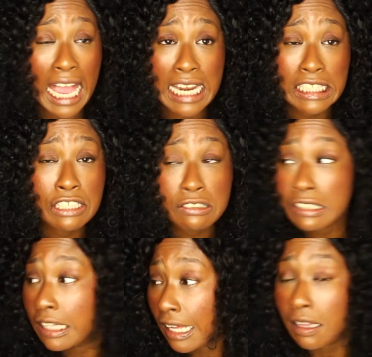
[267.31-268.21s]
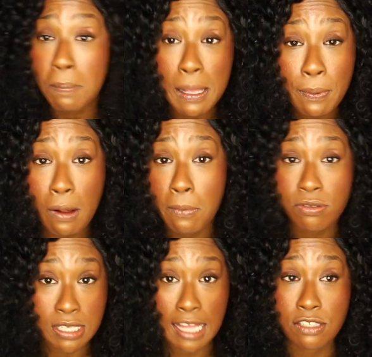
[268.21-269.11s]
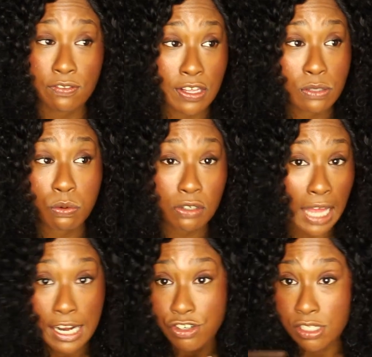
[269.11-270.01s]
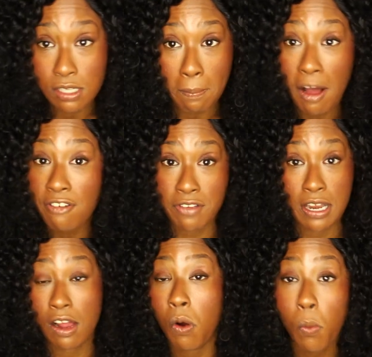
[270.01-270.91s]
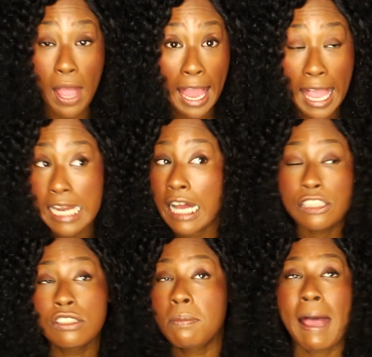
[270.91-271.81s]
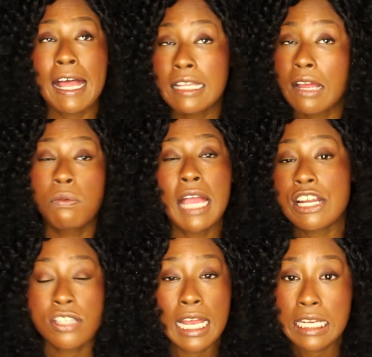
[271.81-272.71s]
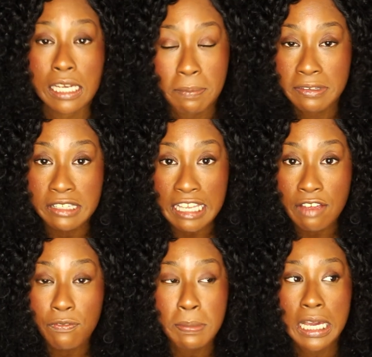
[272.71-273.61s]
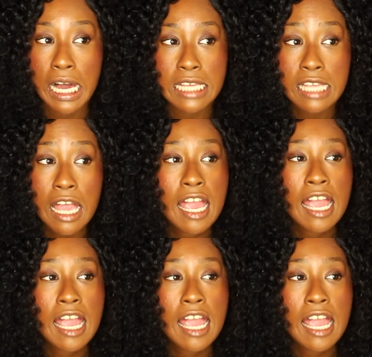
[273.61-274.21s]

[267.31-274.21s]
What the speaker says: and literally like the people on both sides of us were like just puffing away, and it got so bad like we actually had to get up and leave because